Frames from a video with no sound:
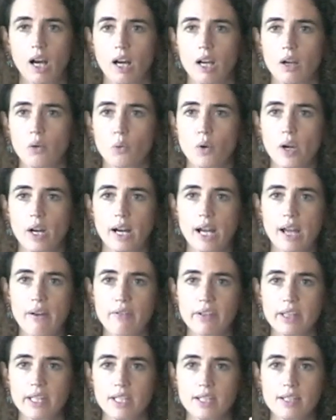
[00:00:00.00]
where
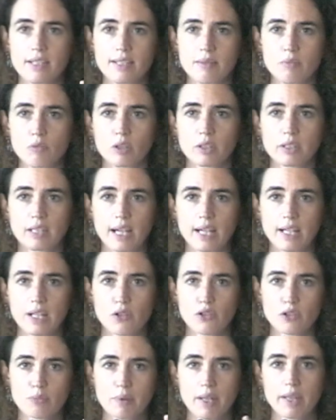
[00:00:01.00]
everything is
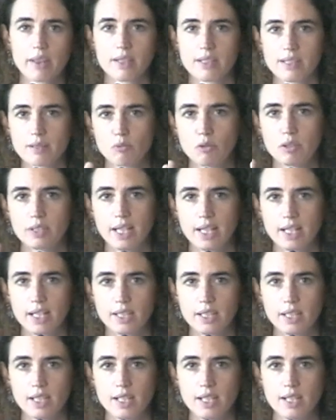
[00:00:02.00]
simultaneous, but the
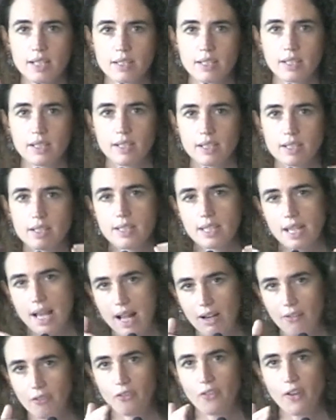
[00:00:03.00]
simultaneity is
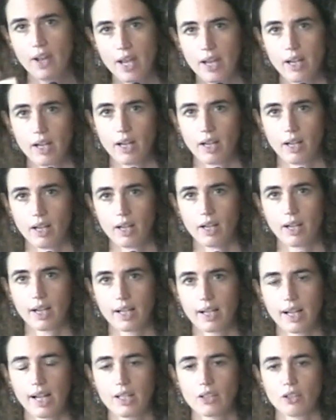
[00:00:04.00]
itself a
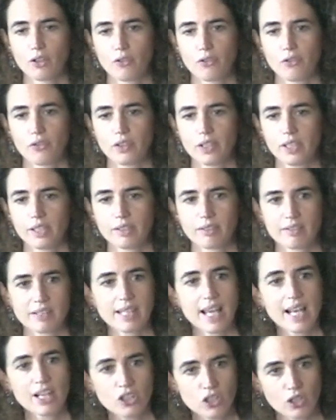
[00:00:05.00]
kind of
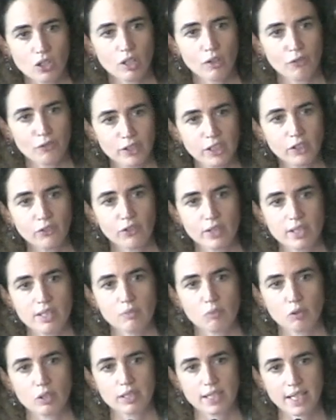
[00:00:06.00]
intersection of different
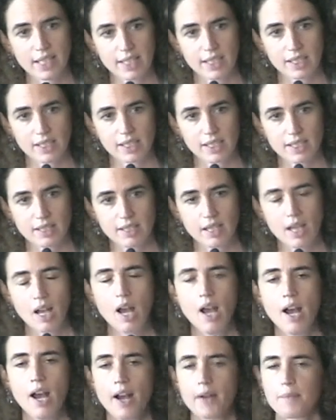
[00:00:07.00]
simultaneities.
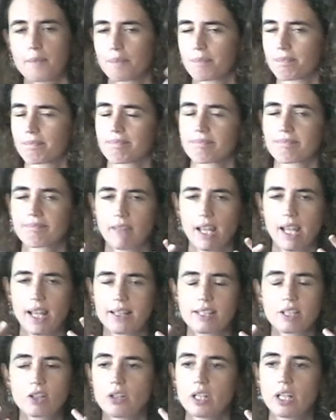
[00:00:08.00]

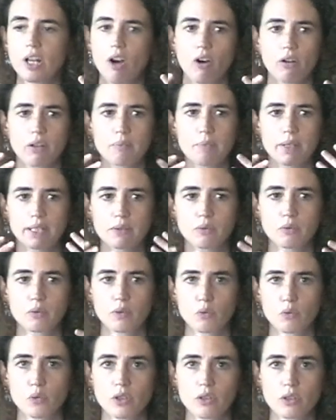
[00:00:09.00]
It's going on, but
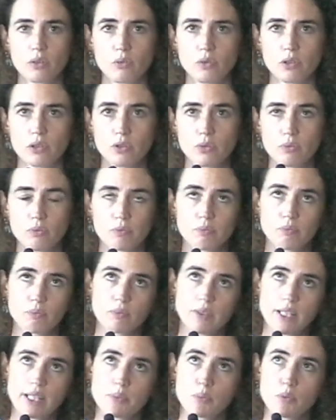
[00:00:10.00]

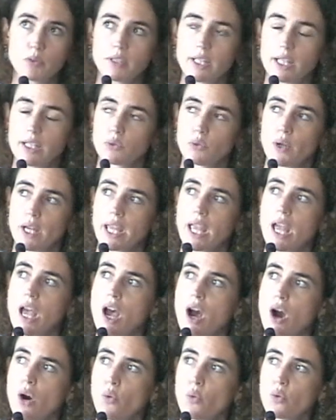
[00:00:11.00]
let's put it that way.
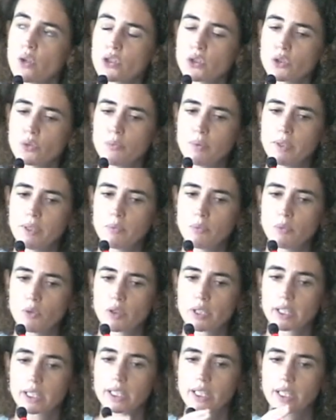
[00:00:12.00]
We should be
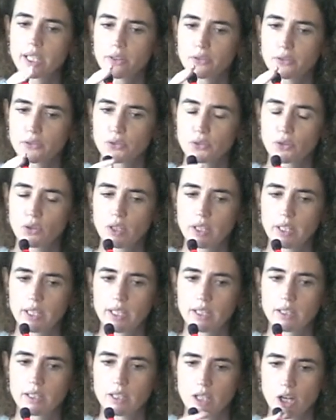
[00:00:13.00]
more careful
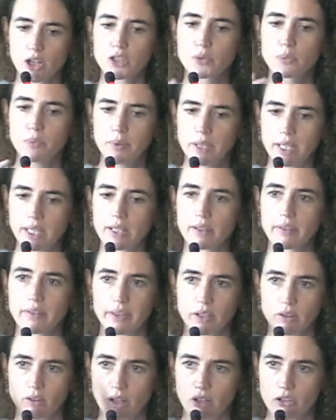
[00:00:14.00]
in not being
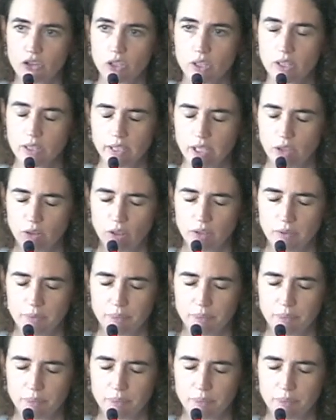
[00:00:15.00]
theological,